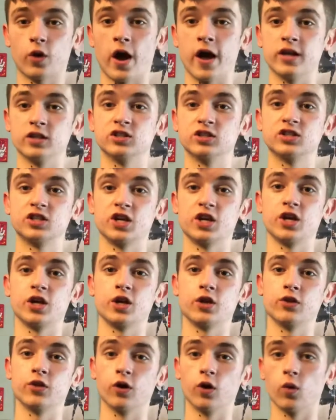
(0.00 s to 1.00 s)
I
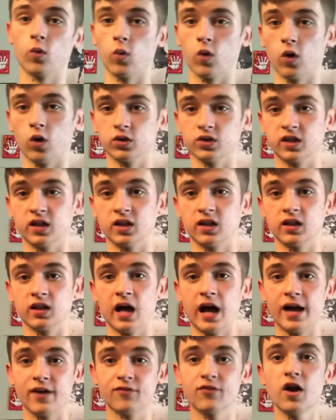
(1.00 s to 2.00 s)
see the world in
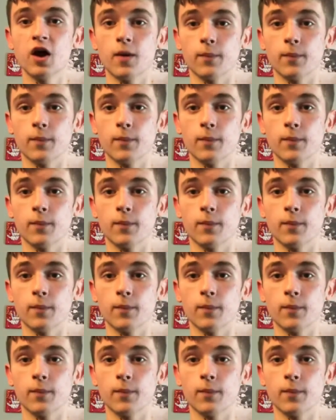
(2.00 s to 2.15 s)
life